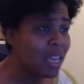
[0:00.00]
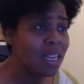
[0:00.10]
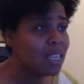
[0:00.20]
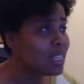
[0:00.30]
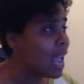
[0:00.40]

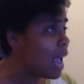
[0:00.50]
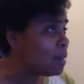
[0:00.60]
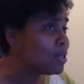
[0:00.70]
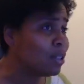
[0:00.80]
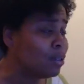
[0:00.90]
It is
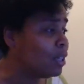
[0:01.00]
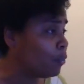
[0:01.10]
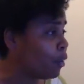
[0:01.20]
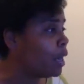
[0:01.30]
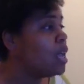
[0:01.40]

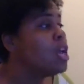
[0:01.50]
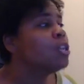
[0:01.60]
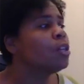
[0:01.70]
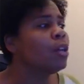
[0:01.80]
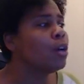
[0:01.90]
absolutely free.
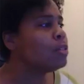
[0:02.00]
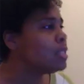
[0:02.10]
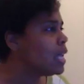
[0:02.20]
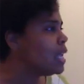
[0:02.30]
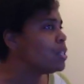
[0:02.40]
So
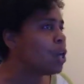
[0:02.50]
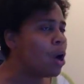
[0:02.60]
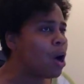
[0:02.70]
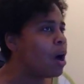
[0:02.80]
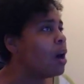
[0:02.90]
those things
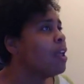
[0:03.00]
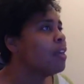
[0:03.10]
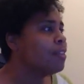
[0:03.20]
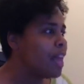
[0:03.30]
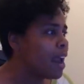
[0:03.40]
are
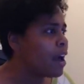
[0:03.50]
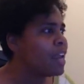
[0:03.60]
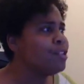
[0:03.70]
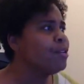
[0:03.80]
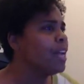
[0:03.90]
there,
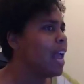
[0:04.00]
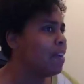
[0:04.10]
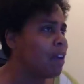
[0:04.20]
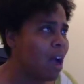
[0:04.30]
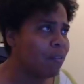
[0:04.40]
and you can
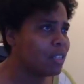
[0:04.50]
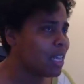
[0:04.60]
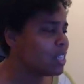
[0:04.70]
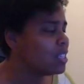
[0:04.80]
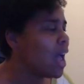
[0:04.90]
have
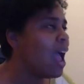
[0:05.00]
conversations.